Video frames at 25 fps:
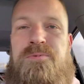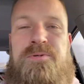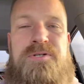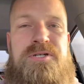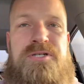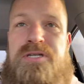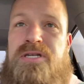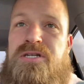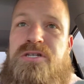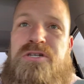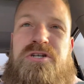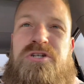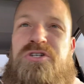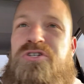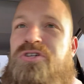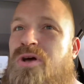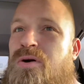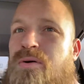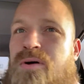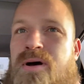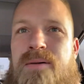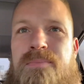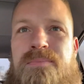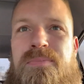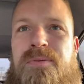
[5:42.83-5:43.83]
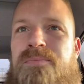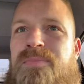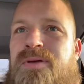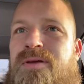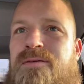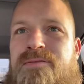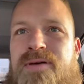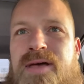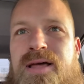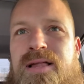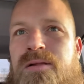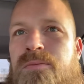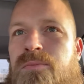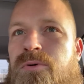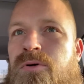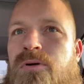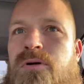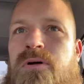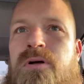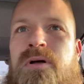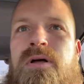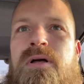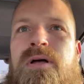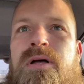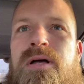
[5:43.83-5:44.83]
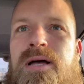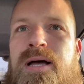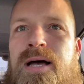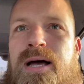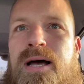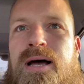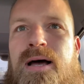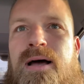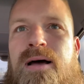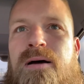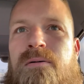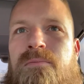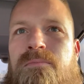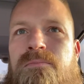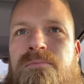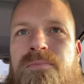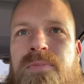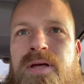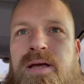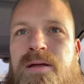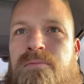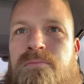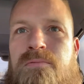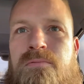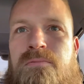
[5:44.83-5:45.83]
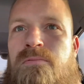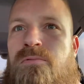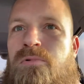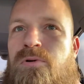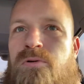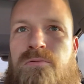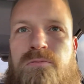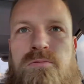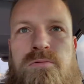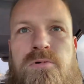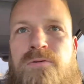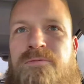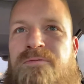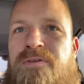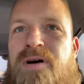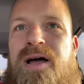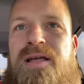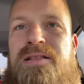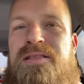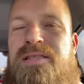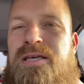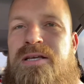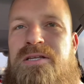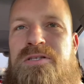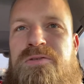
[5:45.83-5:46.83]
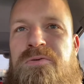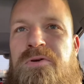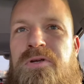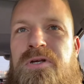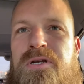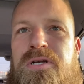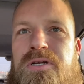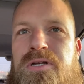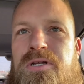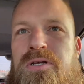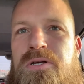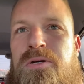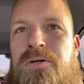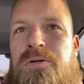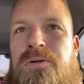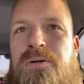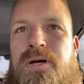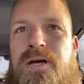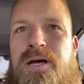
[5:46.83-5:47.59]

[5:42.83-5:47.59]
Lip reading: We just need you to show up and be available, and we'll find things for you to do.